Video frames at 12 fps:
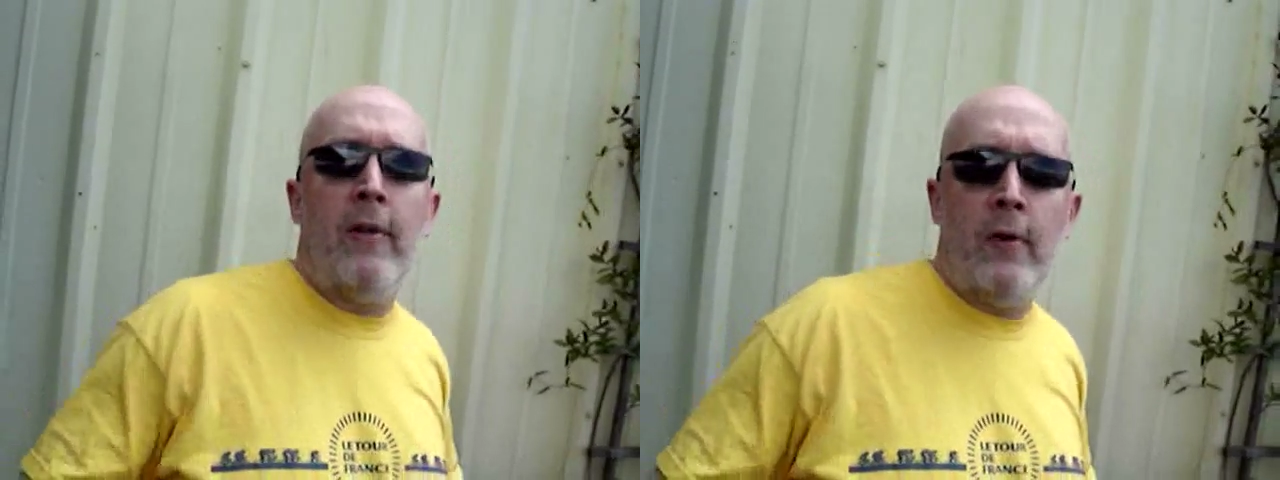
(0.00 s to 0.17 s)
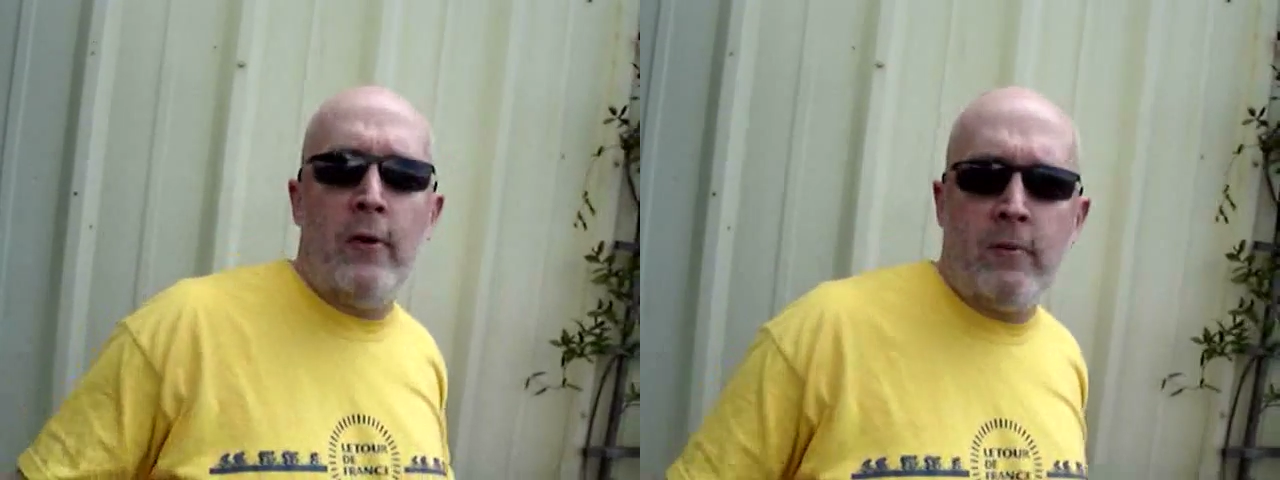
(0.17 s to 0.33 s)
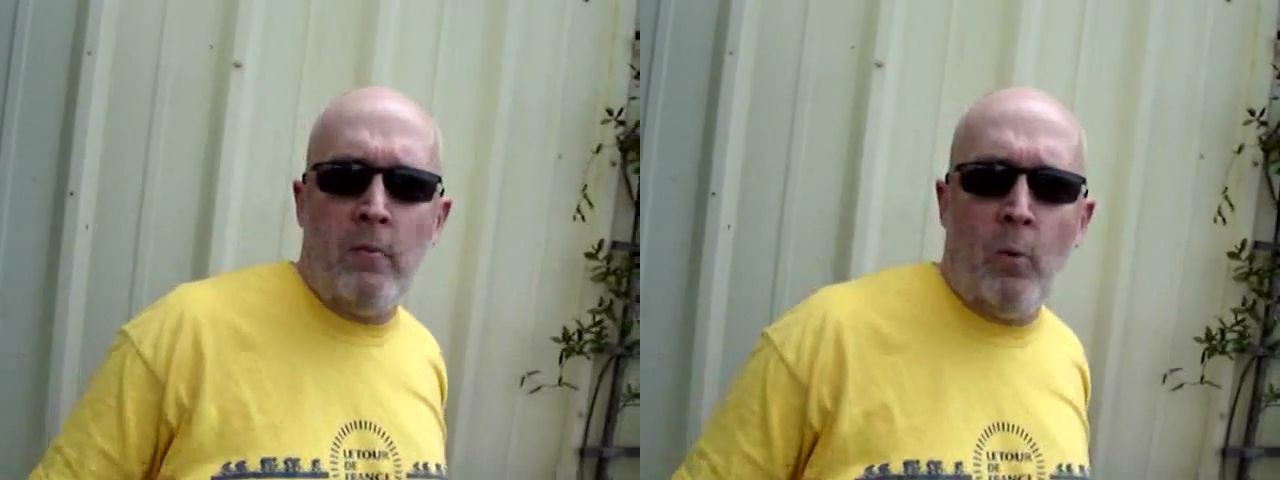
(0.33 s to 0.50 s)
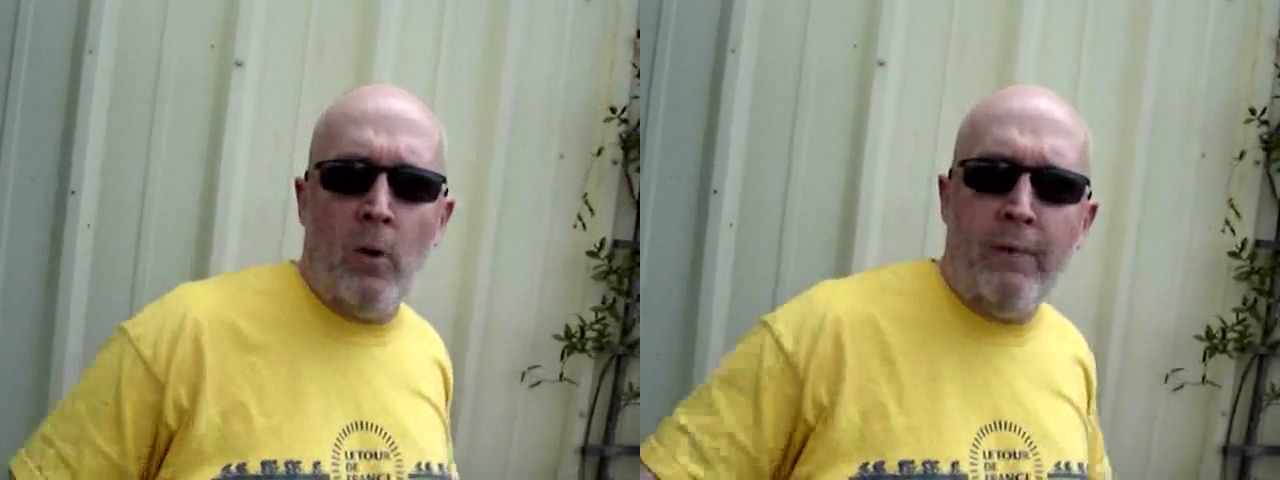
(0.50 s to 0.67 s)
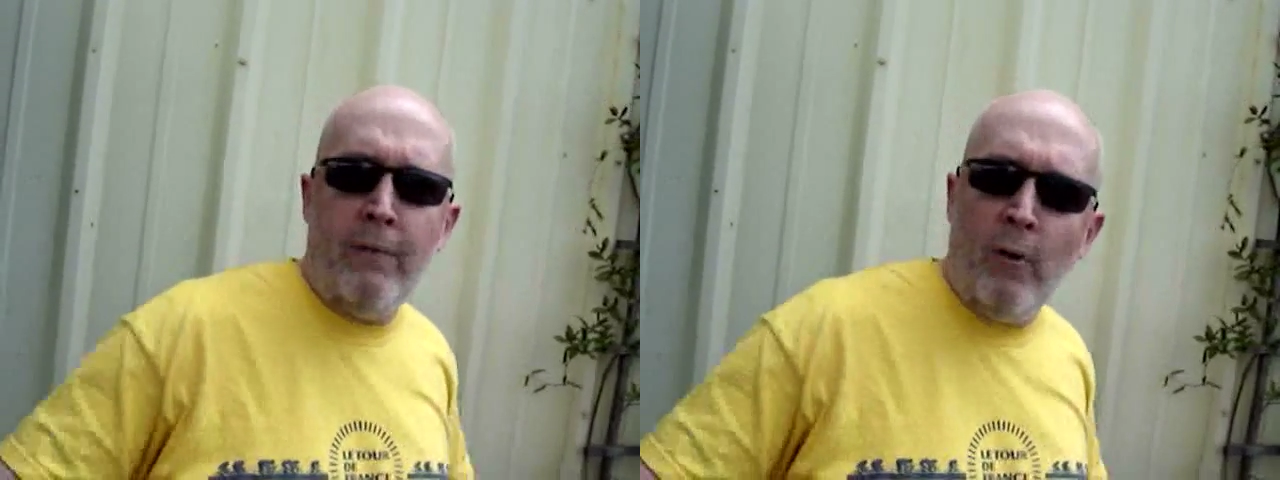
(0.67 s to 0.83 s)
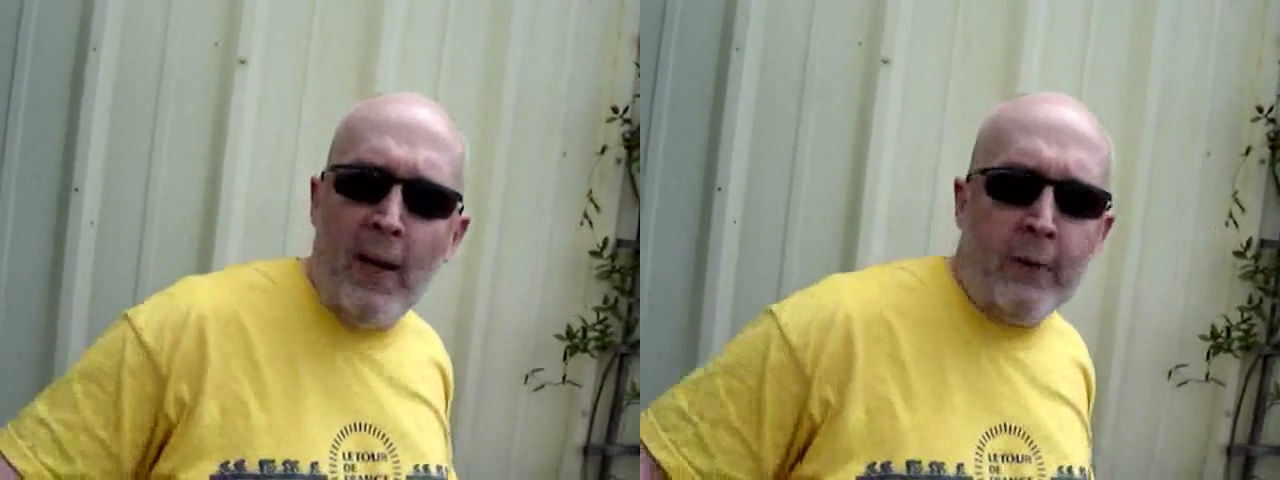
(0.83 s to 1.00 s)
and there's more
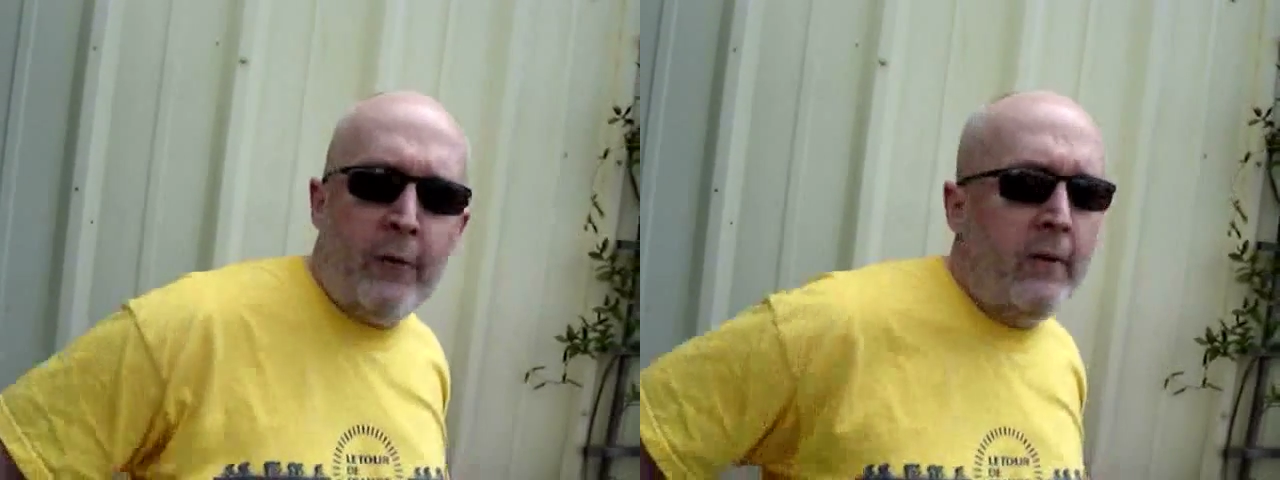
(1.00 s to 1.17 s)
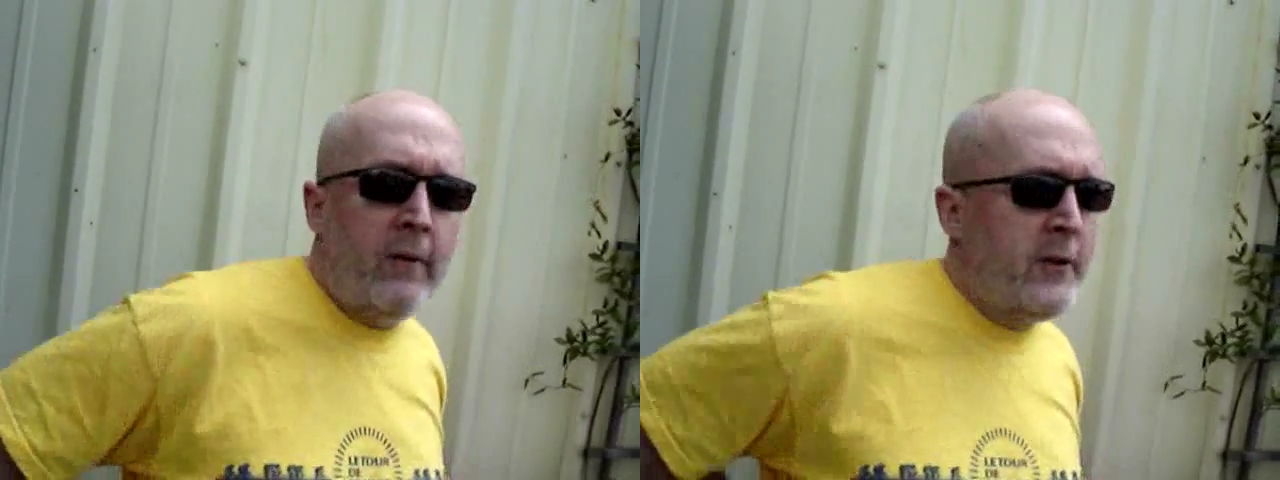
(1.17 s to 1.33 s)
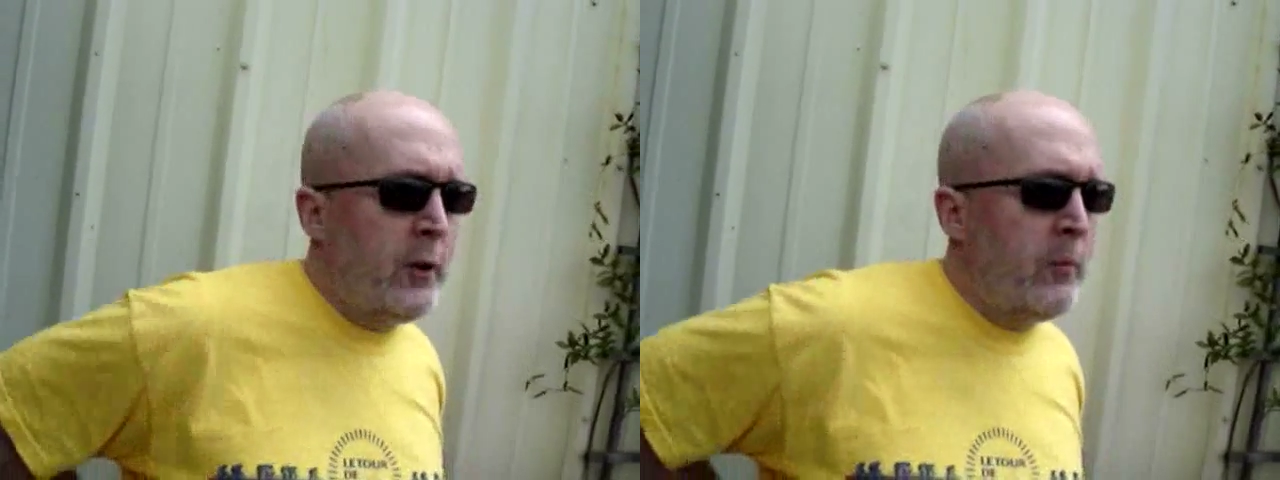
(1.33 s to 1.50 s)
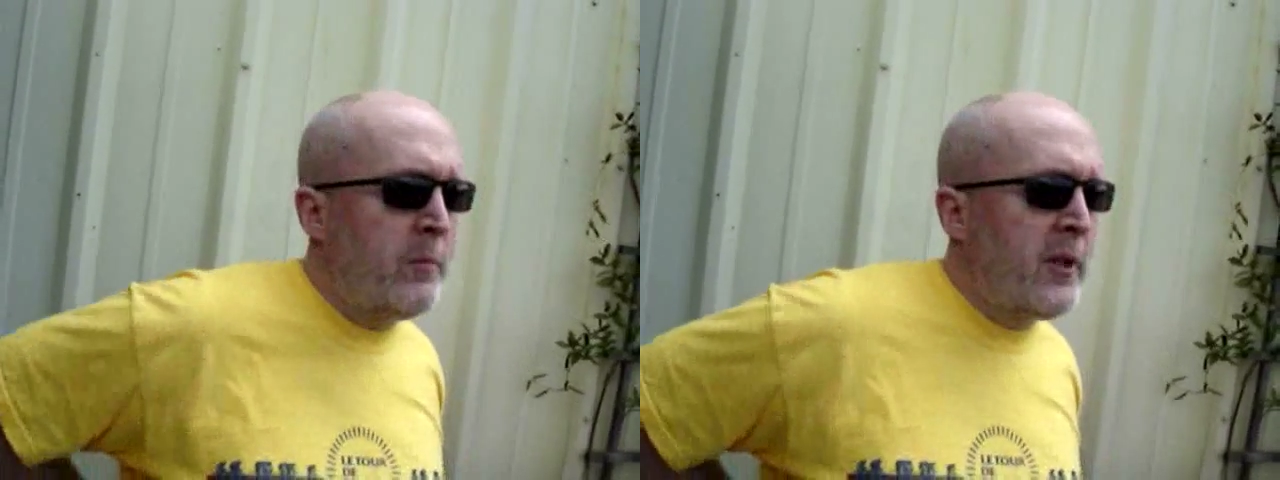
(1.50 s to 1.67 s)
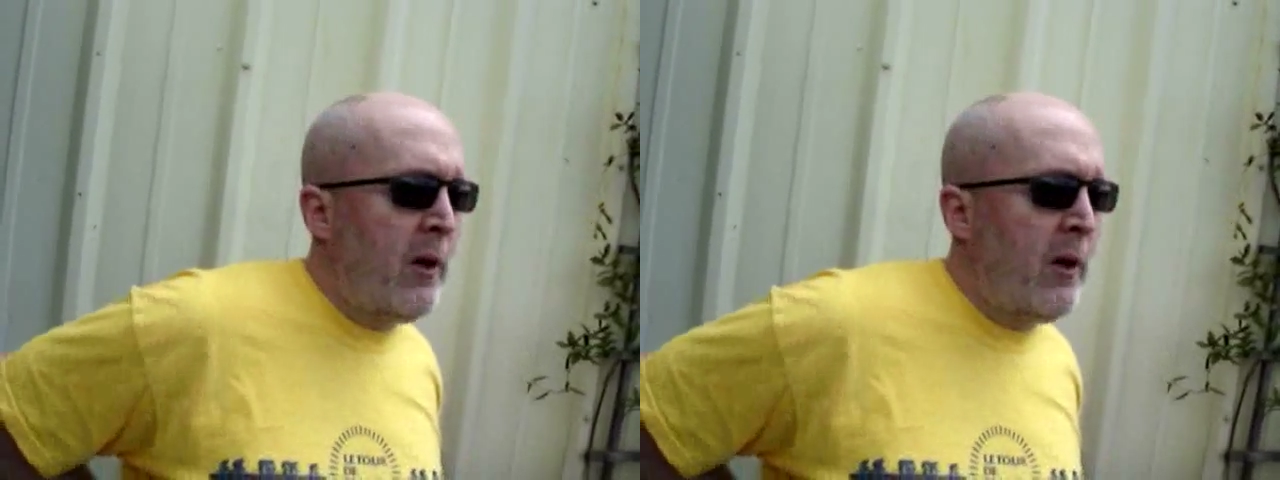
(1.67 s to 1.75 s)
flex in the tube.